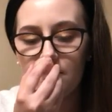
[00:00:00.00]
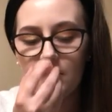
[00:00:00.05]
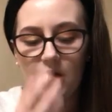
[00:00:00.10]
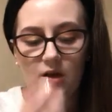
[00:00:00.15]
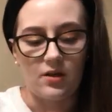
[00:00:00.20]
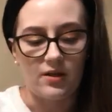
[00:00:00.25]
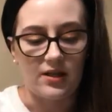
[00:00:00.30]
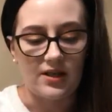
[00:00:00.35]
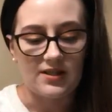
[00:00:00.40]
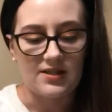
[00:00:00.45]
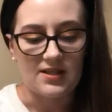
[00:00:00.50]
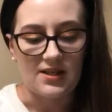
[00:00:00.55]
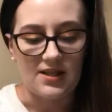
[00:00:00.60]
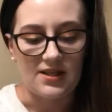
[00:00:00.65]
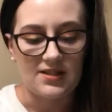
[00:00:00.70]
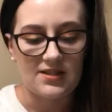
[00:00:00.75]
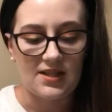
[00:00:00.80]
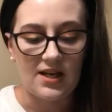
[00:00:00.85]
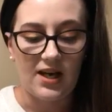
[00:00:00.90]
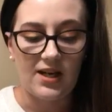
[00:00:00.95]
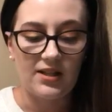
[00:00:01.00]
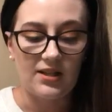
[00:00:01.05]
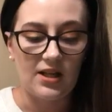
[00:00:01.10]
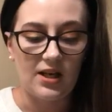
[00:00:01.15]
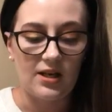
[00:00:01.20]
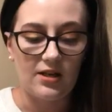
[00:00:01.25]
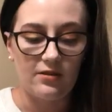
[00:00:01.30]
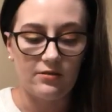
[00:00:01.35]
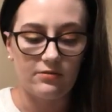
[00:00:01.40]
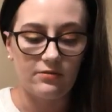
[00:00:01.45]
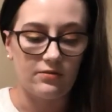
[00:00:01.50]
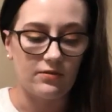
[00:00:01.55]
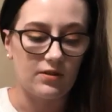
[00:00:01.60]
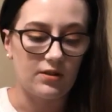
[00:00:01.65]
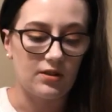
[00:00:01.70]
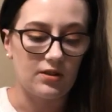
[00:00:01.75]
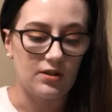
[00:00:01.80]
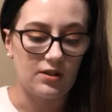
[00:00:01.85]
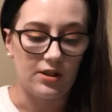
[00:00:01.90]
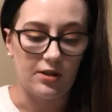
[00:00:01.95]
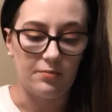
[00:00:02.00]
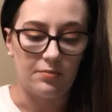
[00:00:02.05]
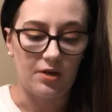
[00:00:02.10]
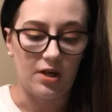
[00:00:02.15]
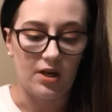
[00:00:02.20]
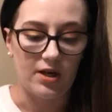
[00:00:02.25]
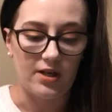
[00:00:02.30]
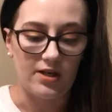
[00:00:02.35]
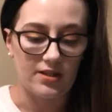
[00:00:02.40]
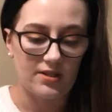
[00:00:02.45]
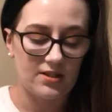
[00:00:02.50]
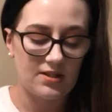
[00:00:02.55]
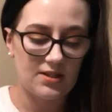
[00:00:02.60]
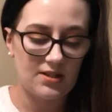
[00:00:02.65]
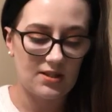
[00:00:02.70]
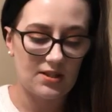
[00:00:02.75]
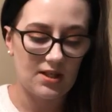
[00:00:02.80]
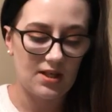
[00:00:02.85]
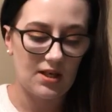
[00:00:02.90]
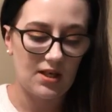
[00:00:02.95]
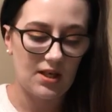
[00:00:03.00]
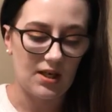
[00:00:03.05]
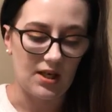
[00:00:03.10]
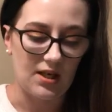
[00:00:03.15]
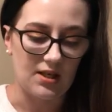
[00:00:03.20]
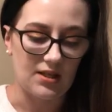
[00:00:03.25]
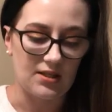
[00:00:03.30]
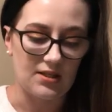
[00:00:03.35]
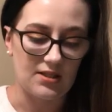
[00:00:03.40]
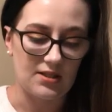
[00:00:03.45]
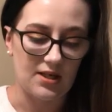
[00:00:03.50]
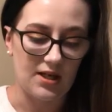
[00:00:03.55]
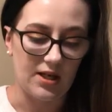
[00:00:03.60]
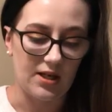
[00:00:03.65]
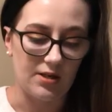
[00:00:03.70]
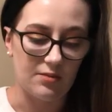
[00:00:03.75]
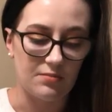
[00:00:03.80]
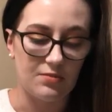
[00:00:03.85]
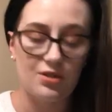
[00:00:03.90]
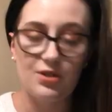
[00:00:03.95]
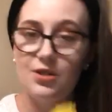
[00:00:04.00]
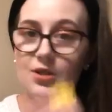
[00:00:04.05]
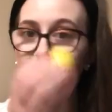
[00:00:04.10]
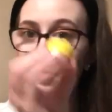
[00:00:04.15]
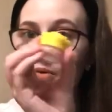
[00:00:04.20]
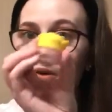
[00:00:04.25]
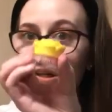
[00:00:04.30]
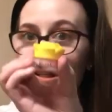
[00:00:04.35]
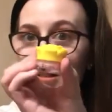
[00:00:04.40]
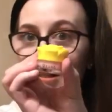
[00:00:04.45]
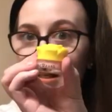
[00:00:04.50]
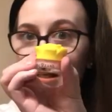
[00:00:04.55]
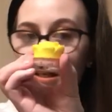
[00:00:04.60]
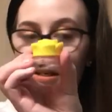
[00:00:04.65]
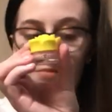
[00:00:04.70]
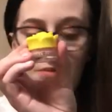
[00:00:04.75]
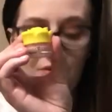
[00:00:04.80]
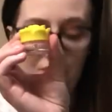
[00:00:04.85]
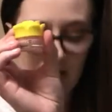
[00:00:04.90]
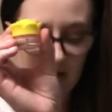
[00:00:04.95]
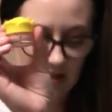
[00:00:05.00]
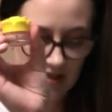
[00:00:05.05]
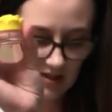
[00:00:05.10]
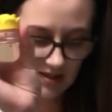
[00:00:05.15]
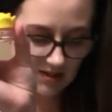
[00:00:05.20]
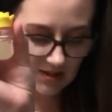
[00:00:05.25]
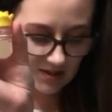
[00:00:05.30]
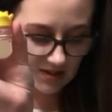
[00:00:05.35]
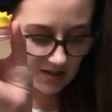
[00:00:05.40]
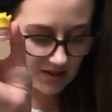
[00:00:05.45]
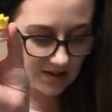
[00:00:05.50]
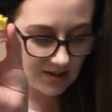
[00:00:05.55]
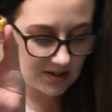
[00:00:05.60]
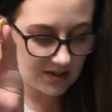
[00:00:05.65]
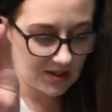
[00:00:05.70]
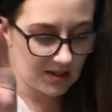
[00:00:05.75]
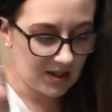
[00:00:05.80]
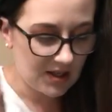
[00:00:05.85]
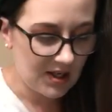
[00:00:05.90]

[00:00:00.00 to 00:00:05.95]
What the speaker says: Oh, that's nice. I love lip products, and I am so excited about this.